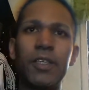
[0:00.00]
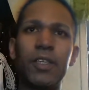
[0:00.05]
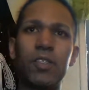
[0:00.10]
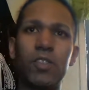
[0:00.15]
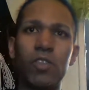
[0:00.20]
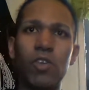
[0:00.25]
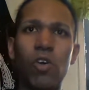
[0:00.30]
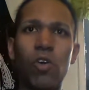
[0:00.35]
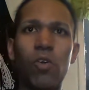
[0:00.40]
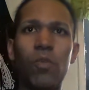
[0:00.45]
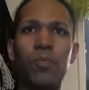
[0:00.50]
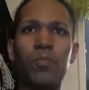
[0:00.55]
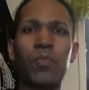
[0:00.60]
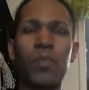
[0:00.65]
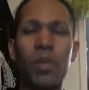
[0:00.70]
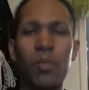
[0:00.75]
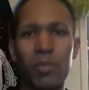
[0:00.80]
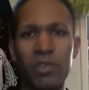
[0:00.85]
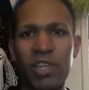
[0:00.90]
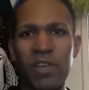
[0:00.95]
So
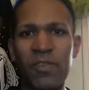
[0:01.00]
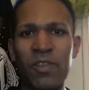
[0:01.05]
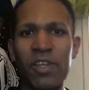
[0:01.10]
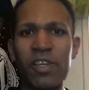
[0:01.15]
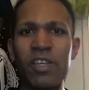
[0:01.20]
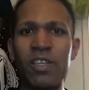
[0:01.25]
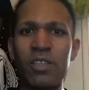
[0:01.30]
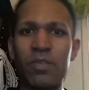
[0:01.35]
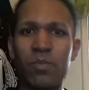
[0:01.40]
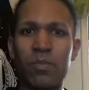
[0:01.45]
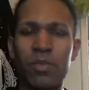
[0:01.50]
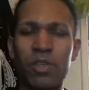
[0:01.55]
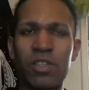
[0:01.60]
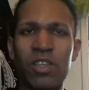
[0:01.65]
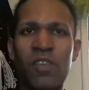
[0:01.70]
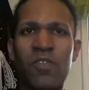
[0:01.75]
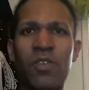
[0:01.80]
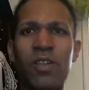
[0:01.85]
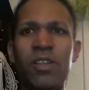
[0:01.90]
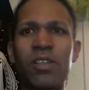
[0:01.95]
Mustafa Ali is
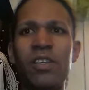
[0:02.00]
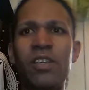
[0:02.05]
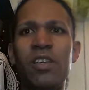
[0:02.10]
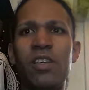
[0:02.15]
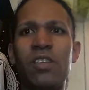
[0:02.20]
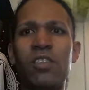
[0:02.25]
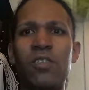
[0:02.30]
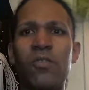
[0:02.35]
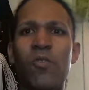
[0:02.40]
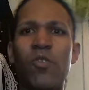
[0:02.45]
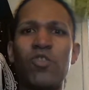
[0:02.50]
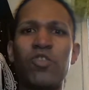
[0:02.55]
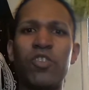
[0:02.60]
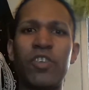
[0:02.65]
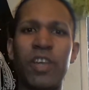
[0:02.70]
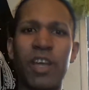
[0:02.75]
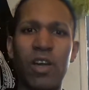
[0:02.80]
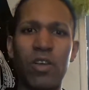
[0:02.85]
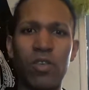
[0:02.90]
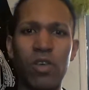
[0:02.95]
Mustafa Ali is
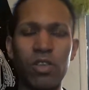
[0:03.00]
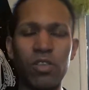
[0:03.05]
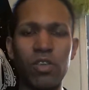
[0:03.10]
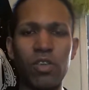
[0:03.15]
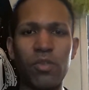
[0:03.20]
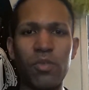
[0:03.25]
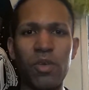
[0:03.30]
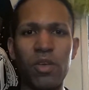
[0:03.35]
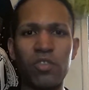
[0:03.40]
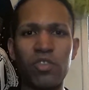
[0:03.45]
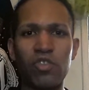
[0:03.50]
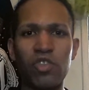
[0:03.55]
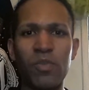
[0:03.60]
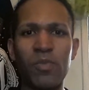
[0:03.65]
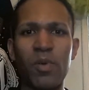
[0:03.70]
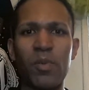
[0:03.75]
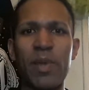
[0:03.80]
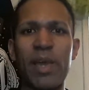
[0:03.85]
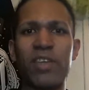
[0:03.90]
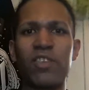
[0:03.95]
unfortunately out of the of the
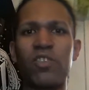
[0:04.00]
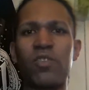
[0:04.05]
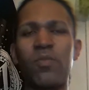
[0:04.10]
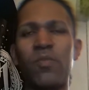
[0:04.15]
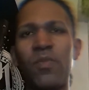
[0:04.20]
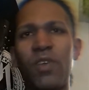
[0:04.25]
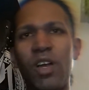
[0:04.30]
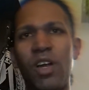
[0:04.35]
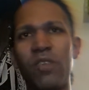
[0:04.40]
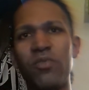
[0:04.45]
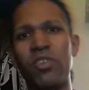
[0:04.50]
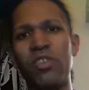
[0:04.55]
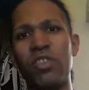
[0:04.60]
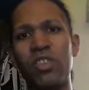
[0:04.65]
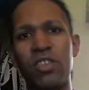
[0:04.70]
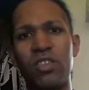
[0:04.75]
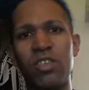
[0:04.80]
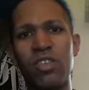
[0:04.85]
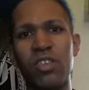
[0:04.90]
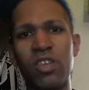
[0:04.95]
chamber match on um, this
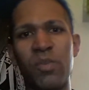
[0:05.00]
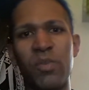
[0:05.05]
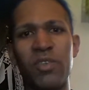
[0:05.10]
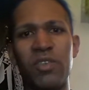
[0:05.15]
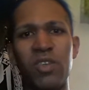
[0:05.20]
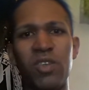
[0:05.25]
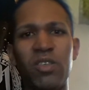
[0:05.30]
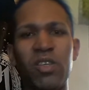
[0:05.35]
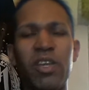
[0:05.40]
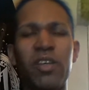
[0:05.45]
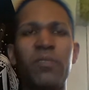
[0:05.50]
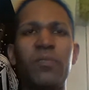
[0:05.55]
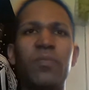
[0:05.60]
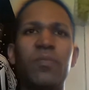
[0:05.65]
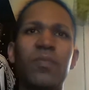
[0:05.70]
this coming Sunday,